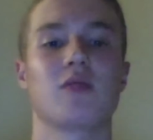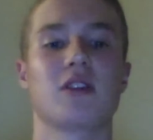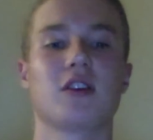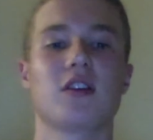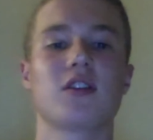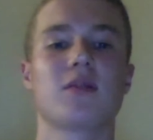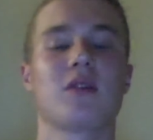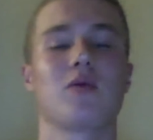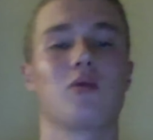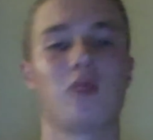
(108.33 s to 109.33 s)
we talked
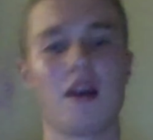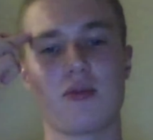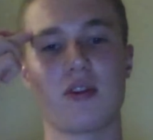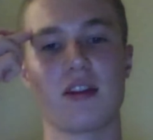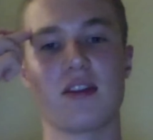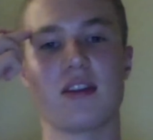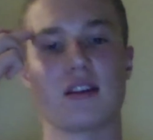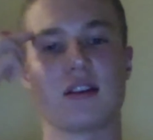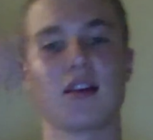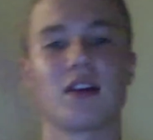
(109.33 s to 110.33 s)
about right brain
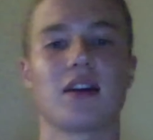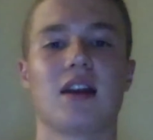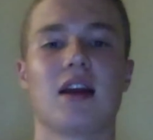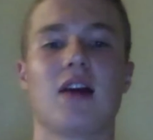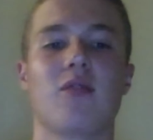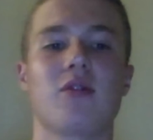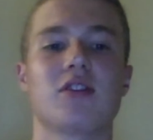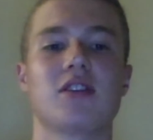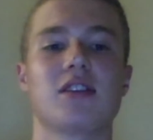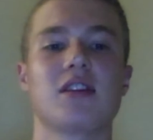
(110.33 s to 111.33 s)
thinking and how we
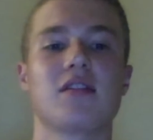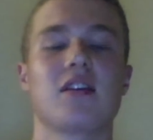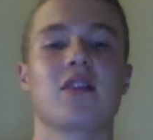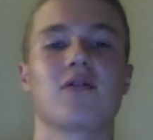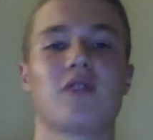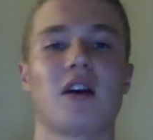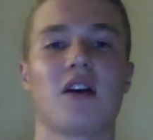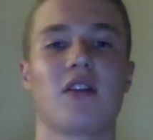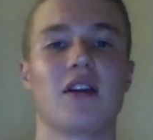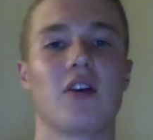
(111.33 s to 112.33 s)
should see things for how
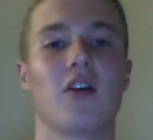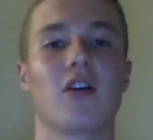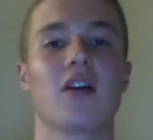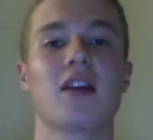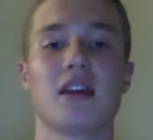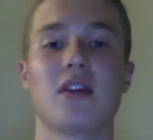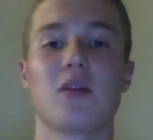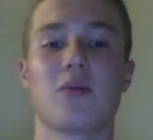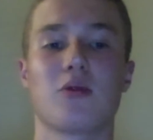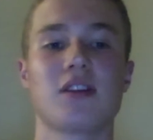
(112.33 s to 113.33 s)
they are, in the
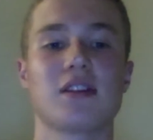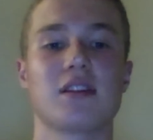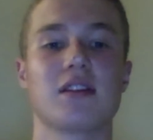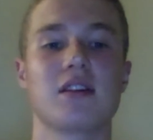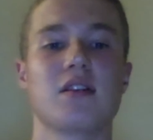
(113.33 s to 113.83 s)
present,